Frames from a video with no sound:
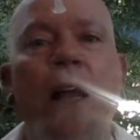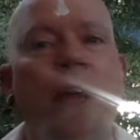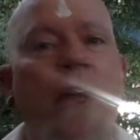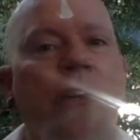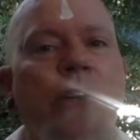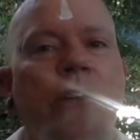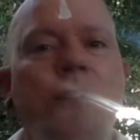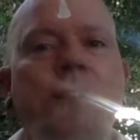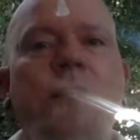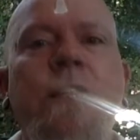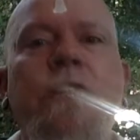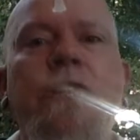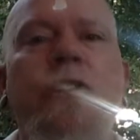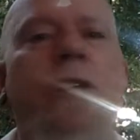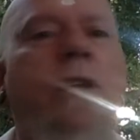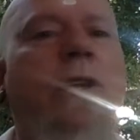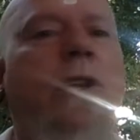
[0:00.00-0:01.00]
just as
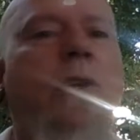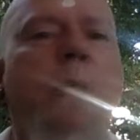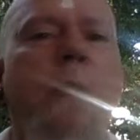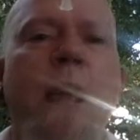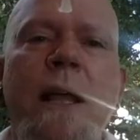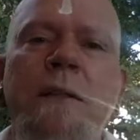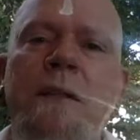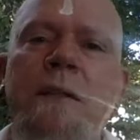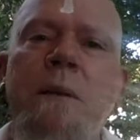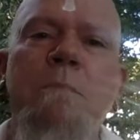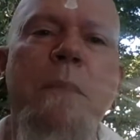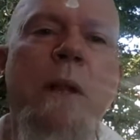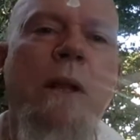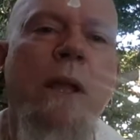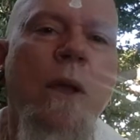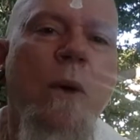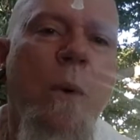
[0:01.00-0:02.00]
she illuminates the
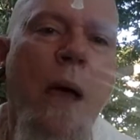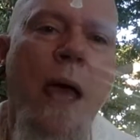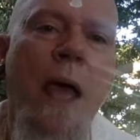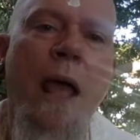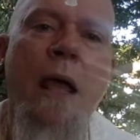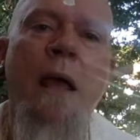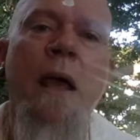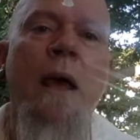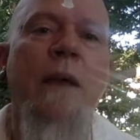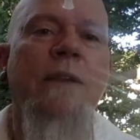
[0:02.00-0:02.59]
Milky Way,